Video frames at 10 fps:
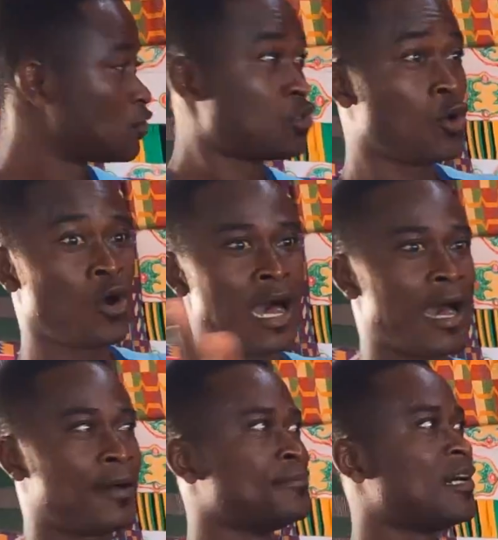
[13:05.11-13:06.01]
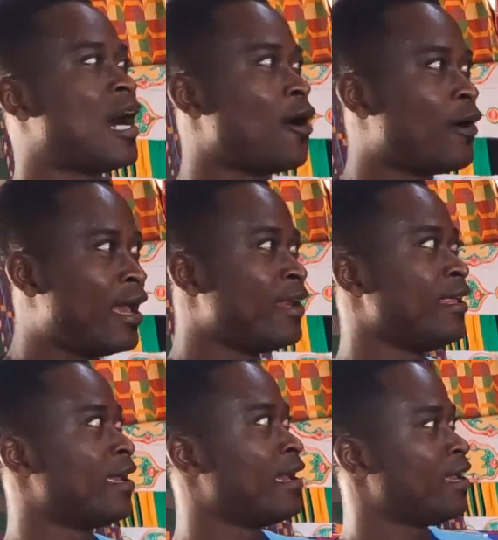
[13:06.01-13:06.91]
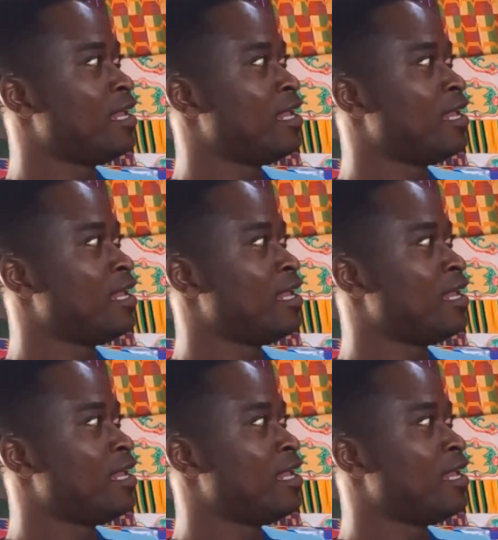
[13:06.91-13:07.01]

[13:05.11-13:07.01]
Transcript: So I'll end here.